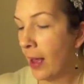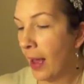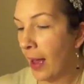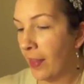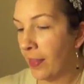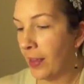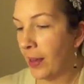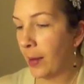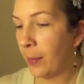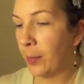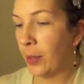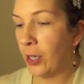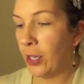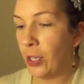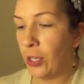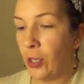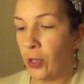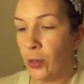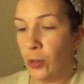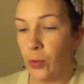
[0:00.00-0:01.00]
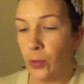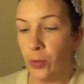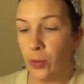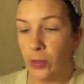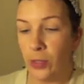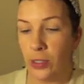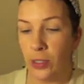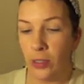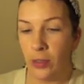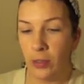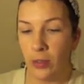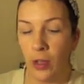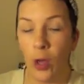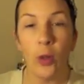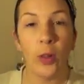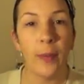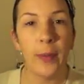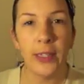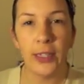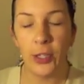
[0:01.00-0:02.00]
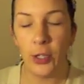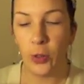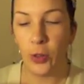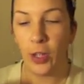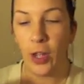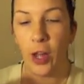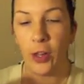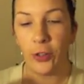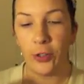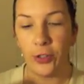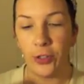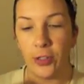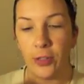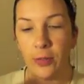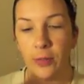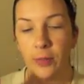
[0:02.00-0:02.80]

I think I'm gonna use, oh, let me tell you the colors